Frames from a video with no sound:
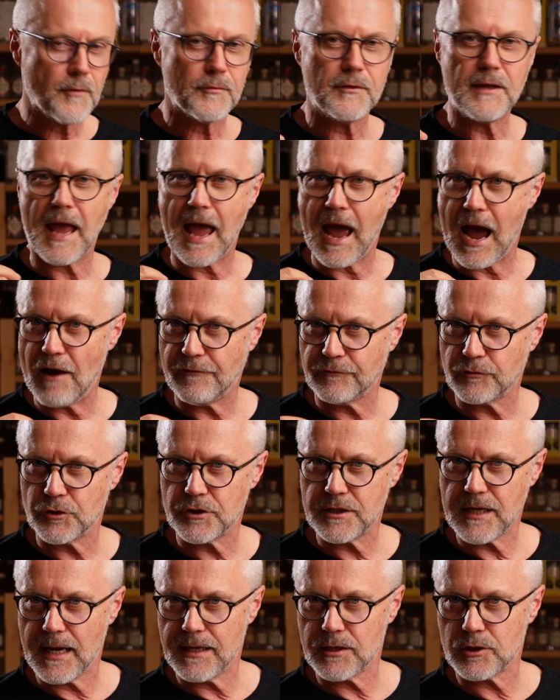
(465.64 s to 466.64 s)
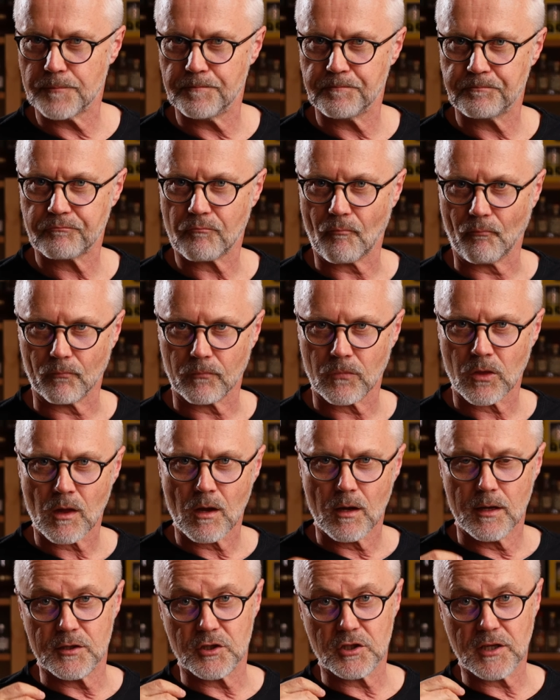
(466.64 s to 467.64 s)
The aftertaste
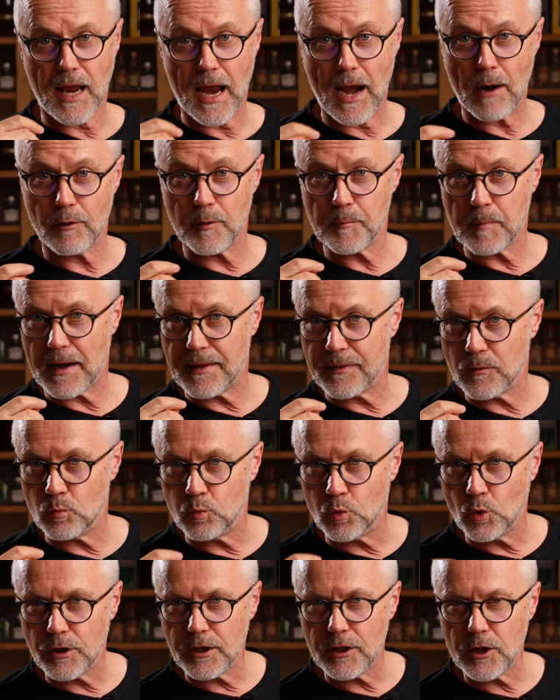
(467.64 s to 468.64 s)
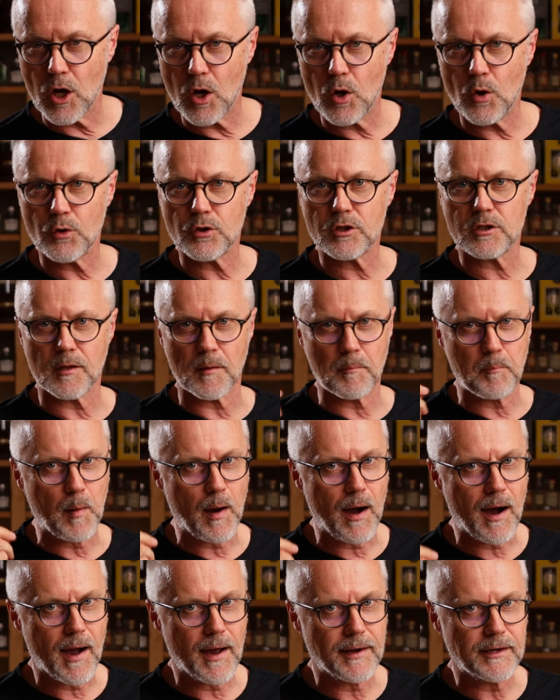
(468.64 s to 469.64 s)
is carried by the woody notes, the
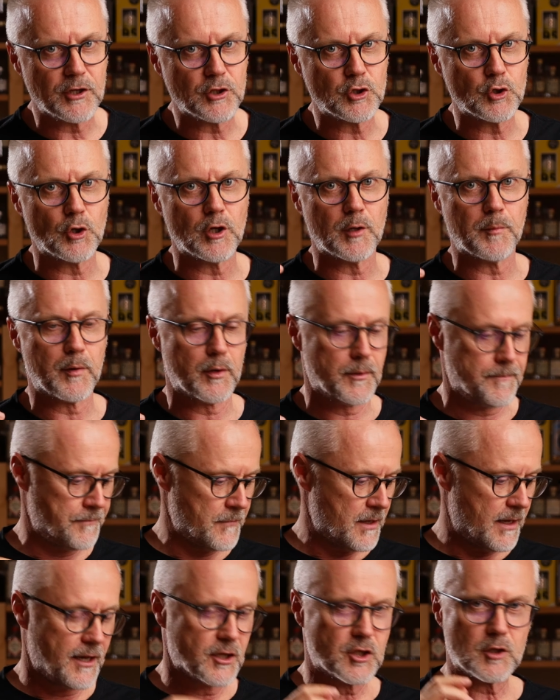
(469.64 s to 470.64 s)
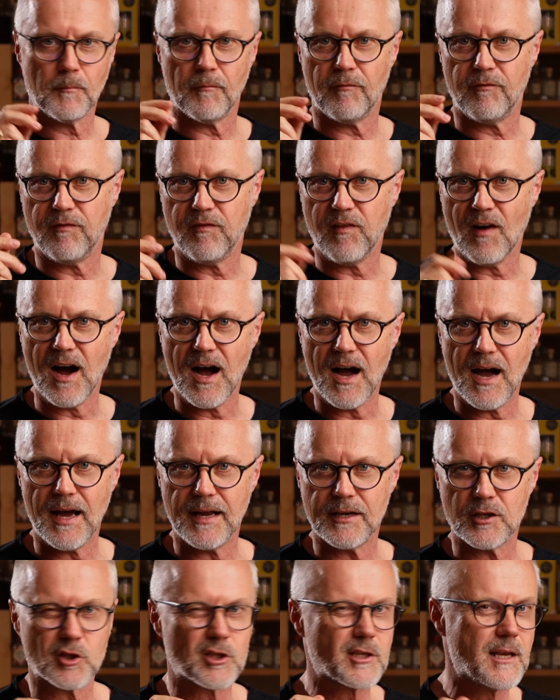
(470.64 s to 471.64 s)
piney juniper, and some
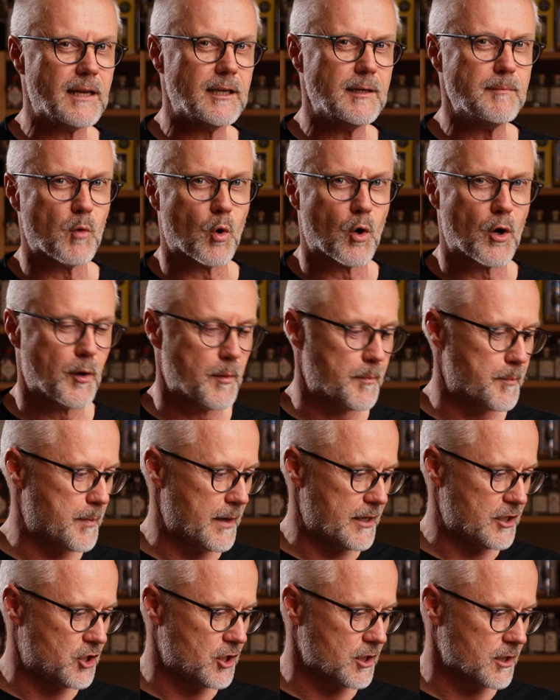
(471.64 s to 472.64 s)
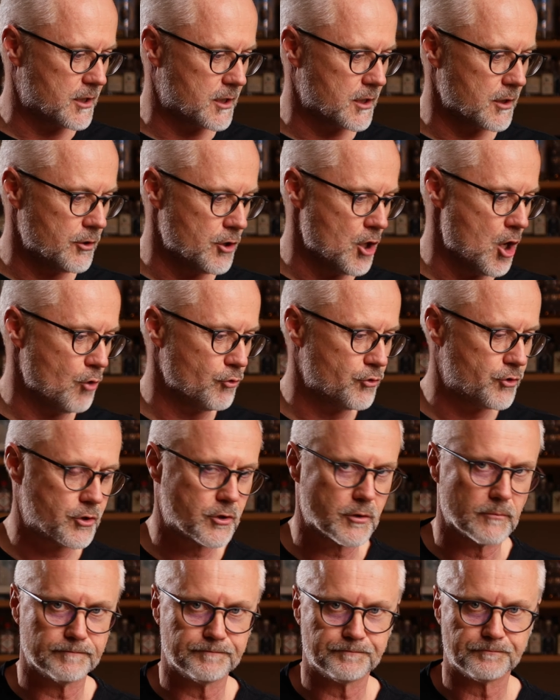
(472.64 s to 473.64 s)
fine, slightly more herbaceous
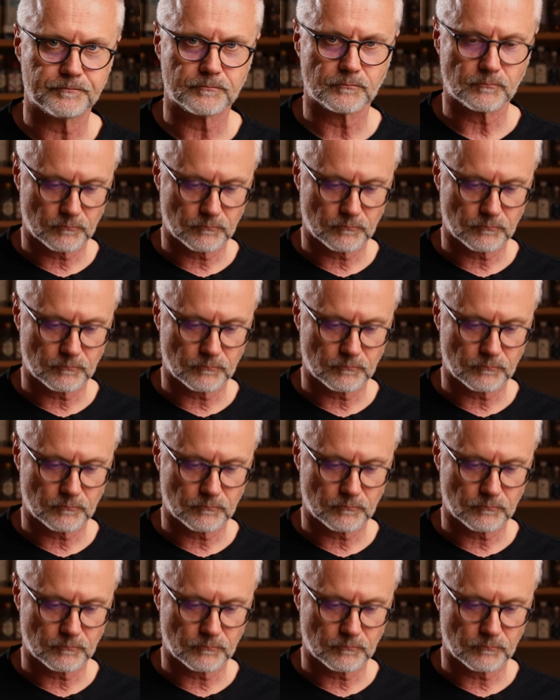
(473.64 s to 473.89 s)
notes.